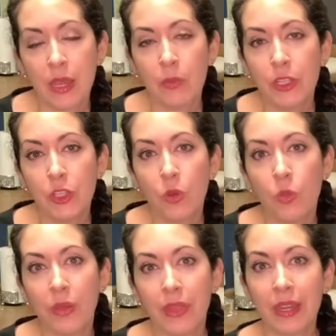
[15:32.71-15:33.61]
and we don't
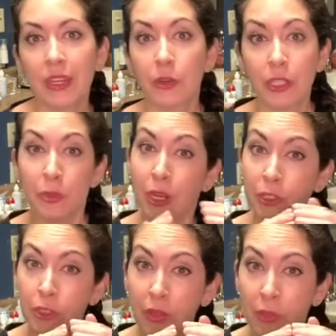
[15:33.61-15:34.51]
want that increased
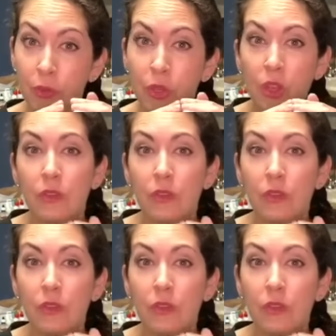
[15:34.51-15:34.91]
pressure on those